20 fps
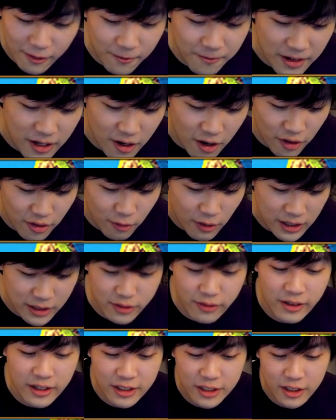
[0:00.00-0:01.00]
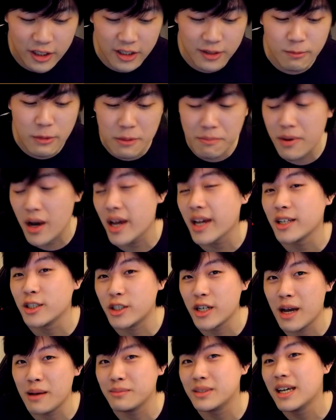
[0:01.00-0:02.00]
video. The rest of this is just me buying
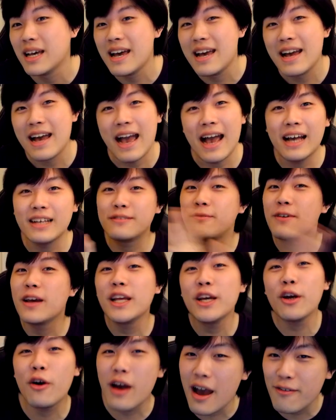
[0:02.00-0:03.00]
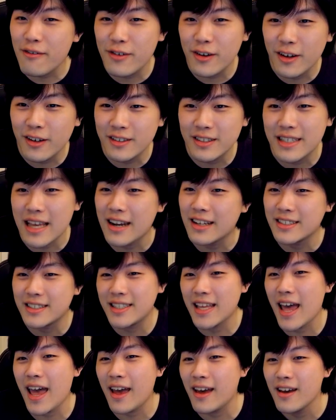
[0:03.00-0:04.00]
gems as video evidence that it's
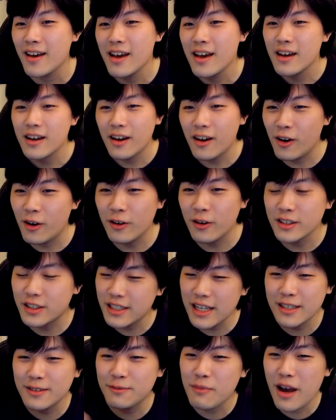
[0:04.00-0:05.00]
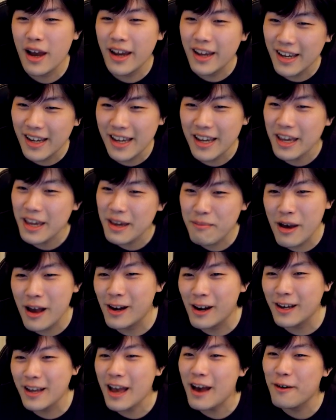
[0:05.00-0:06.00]
there. Oh, it says my
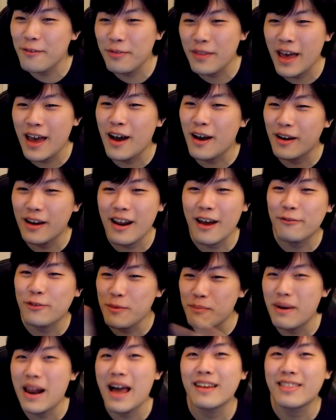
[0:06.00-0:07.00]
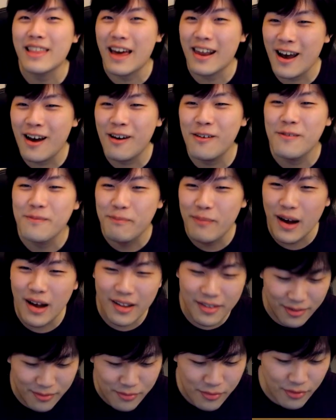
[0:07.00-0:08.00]
email account there. I'm gonna have to black that out,
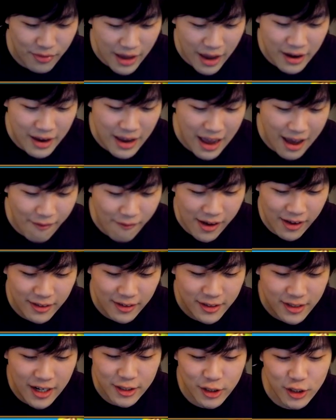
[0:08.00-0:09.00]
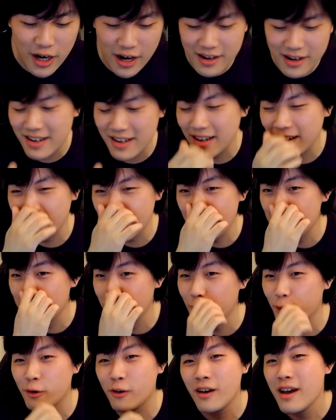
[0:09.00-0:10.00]
but there you have it. Touch ID enabled,